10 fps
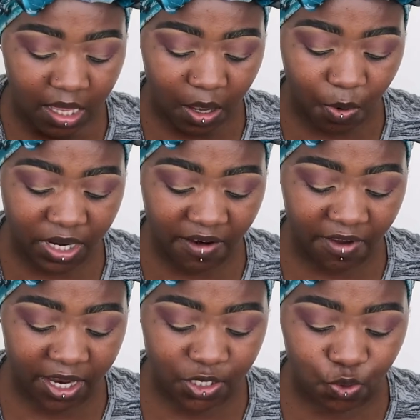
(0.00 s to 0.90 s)
I wonder if
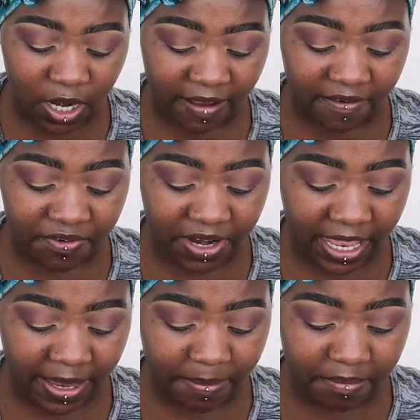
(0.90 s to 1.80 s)
I can do like
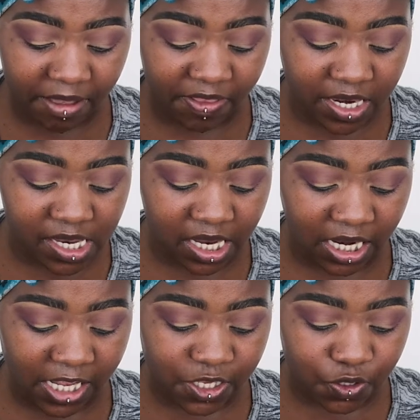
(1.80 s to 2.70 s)
flame and then
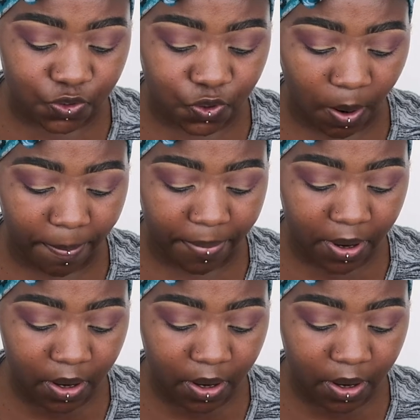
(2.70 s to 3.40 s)
glitz on top.